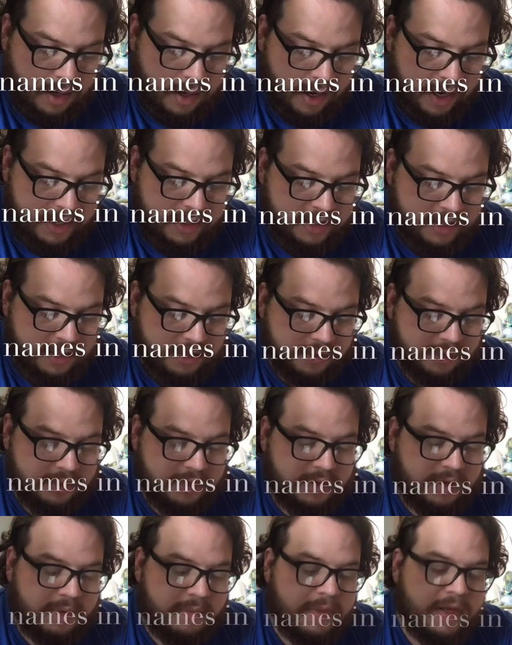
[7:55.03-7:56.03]
I still
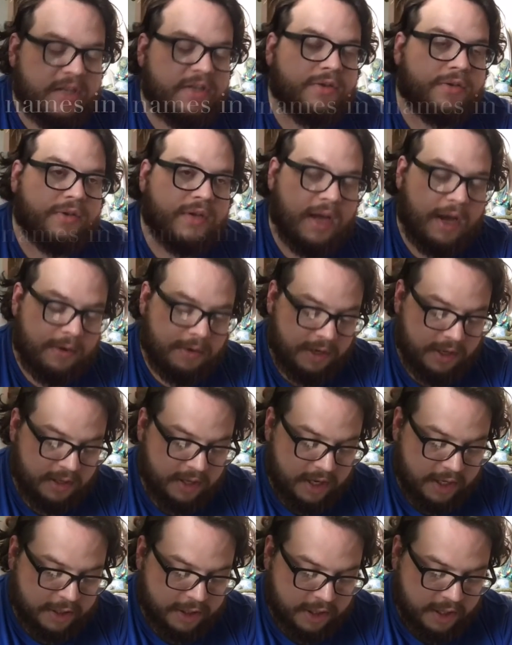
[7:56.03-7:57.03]
do the mental
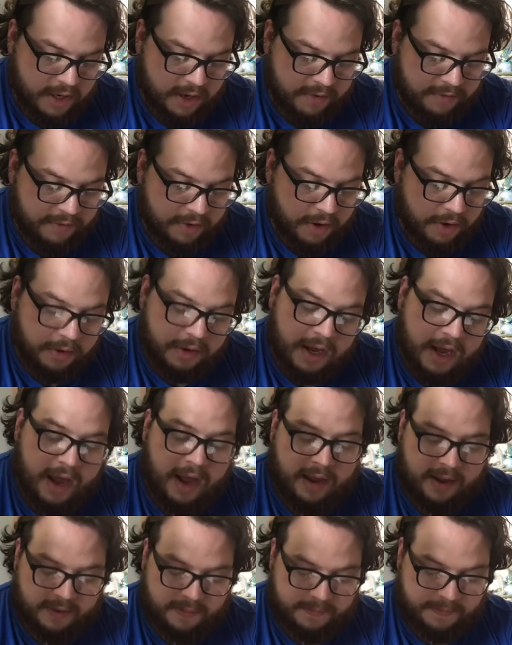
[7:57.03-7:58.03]
calculation of,
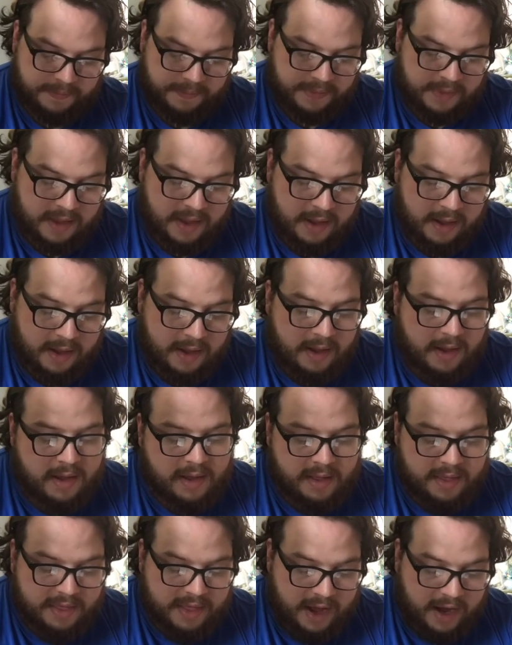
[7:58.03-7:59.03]
okay,
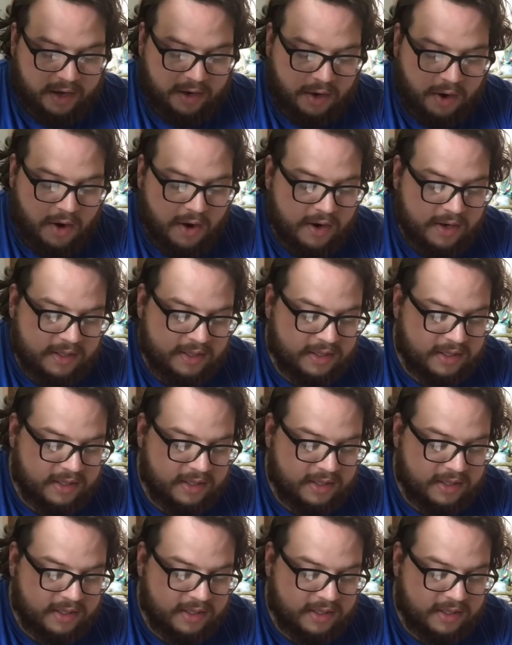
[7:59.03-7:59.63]
that car is